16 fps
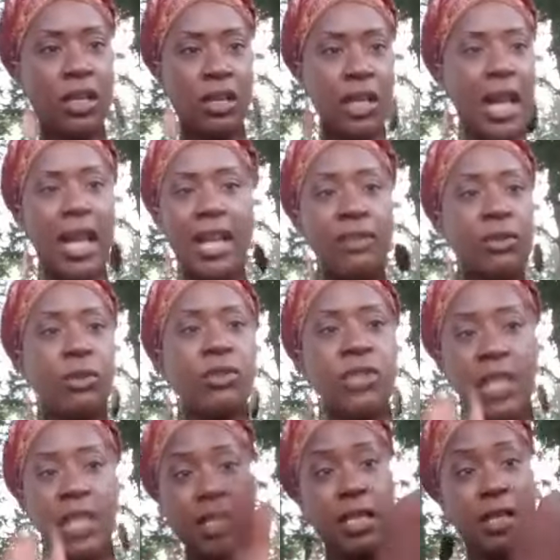I ain't even gonna
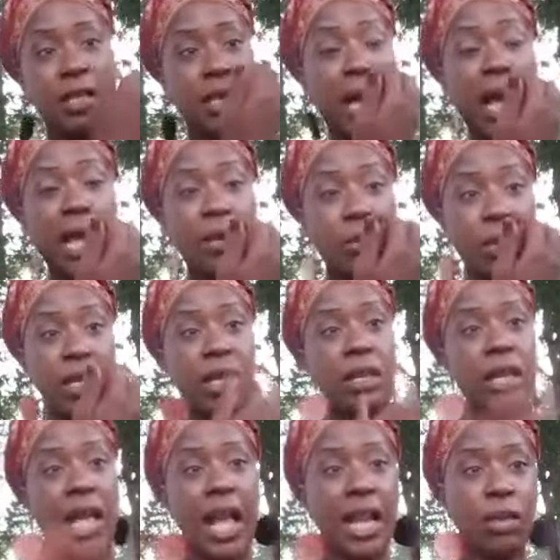say these Hollywood
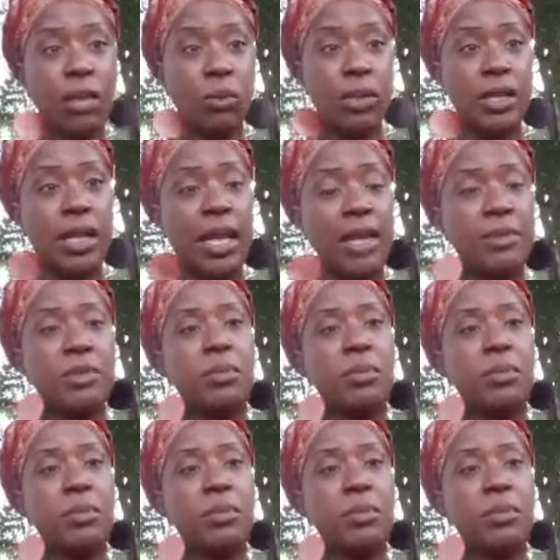Hollywood names,